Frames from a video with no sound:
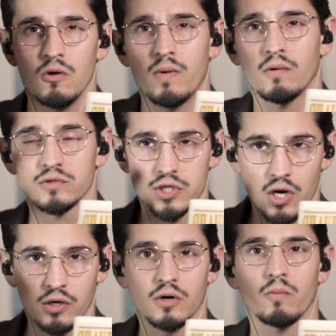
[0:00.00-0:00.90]
when I was
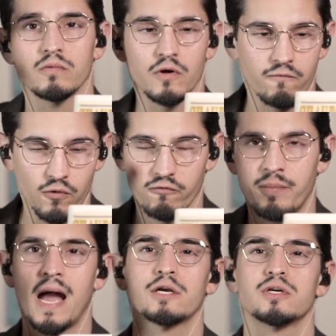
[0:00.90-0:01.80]
younger, you're full of
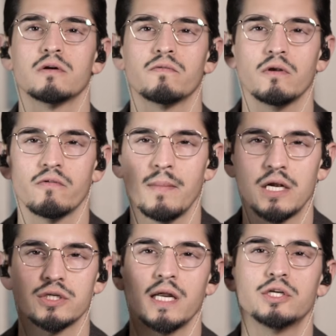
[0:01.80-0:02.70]
passion, you're full of
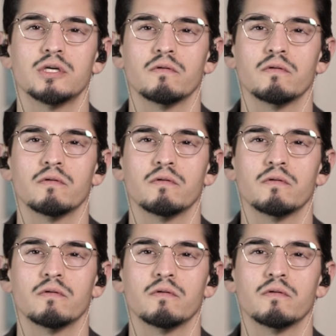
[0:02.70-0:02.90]
imagination,